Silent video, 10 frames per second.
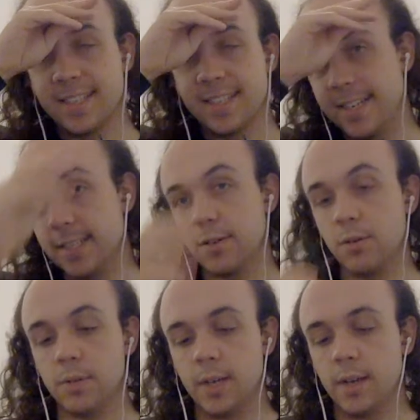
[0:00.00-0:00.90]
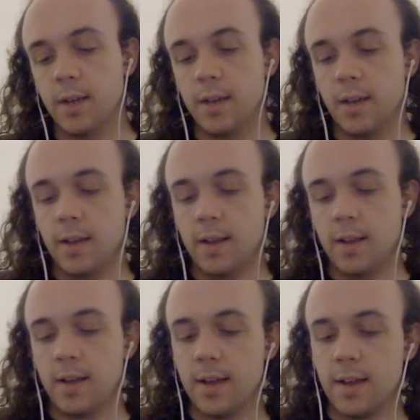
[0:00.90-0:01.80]
think it's called.
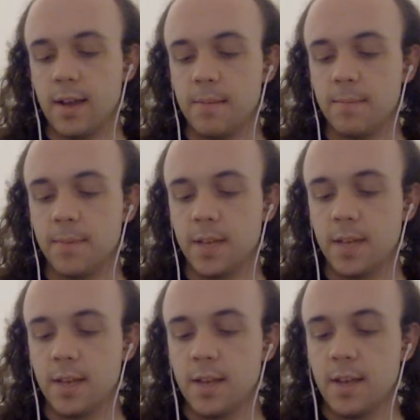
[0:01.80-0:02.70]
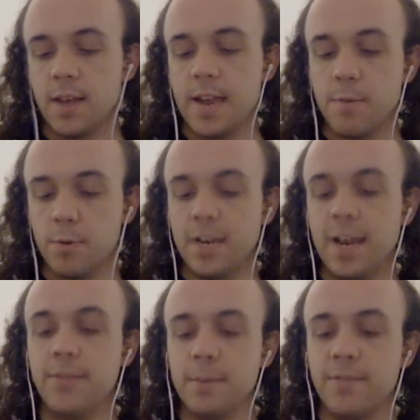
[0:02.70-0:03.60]
It would
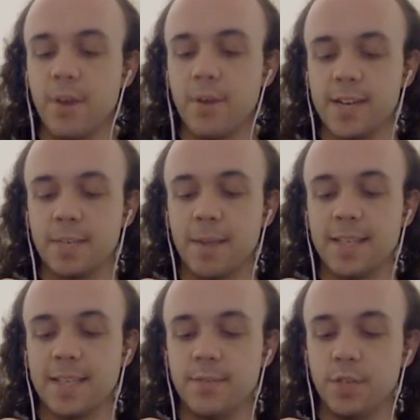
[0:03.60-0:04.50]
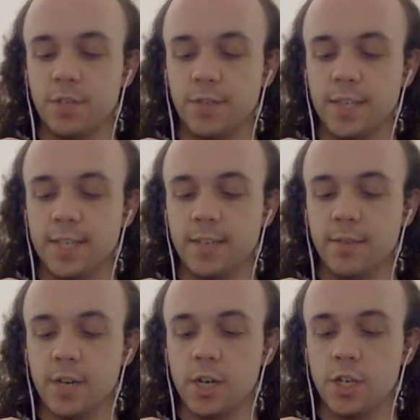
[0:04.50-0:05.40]
definitely be very expensive just for this
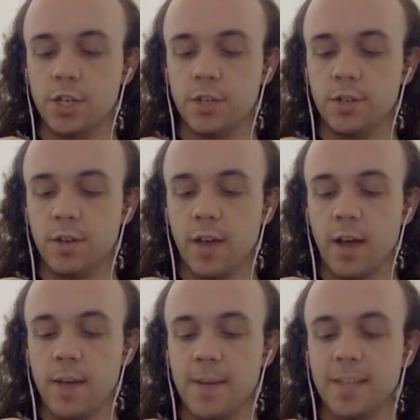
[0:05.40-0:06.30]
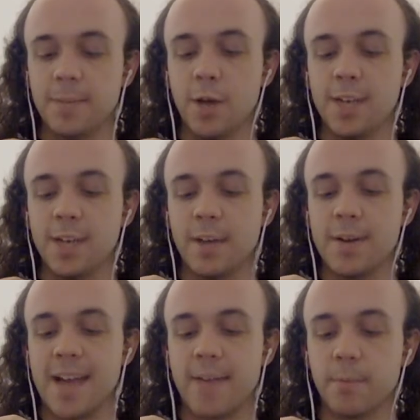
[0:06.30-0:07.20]
conversion. And to be honest, I
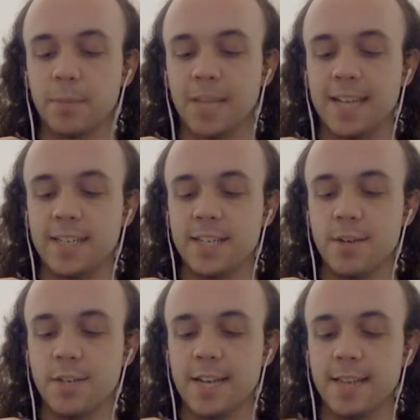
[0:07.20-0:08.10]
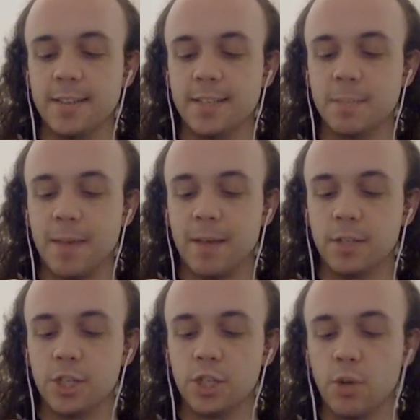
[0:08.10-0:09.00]
already have a plan to use an endless spell
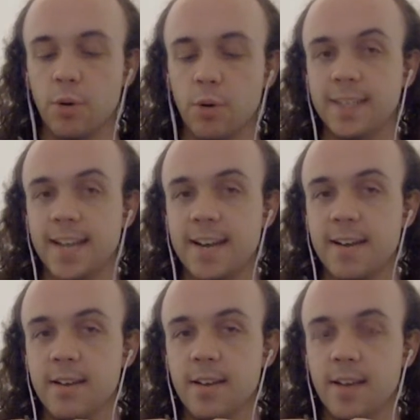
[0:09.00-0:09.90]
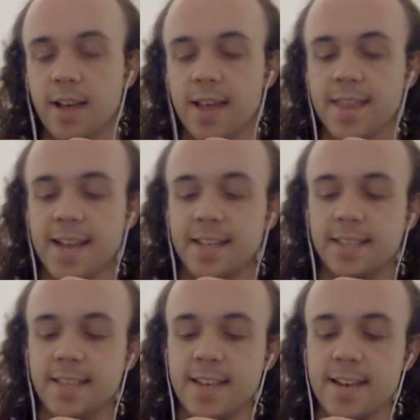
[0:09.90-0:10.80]
as a soul container, and
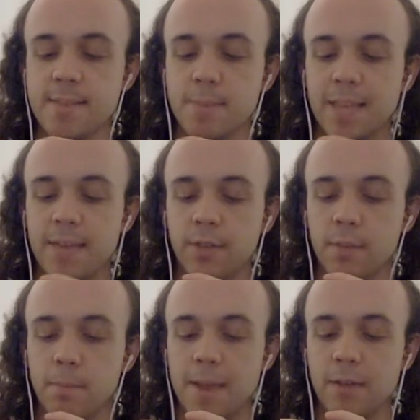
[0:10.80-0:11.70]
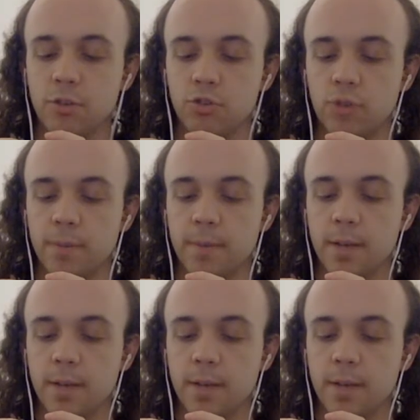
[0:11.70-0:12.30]
that's the Malevolent Maelstrom.